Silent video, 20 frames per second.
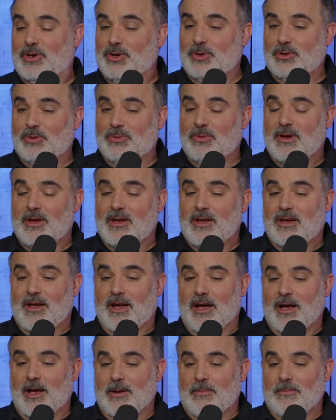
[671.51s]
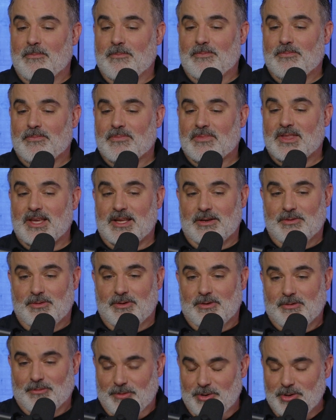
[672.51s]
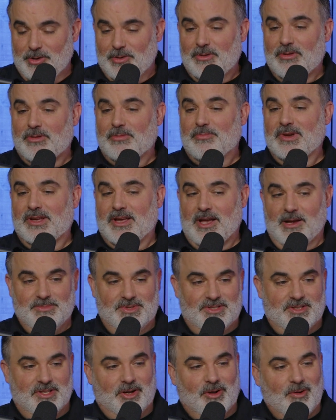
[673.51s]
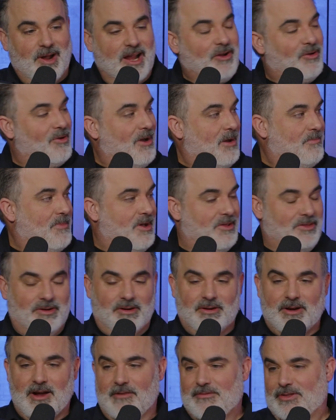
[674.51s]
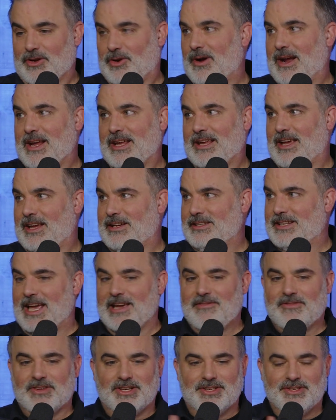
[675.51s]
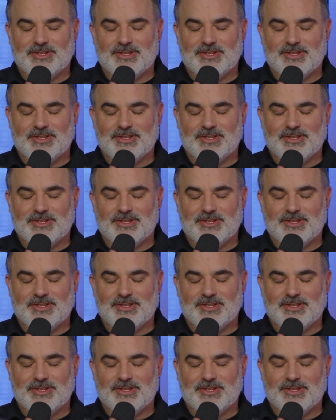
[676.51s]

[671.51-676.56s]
who then Ruth becomes the great-grandmother of the great King David.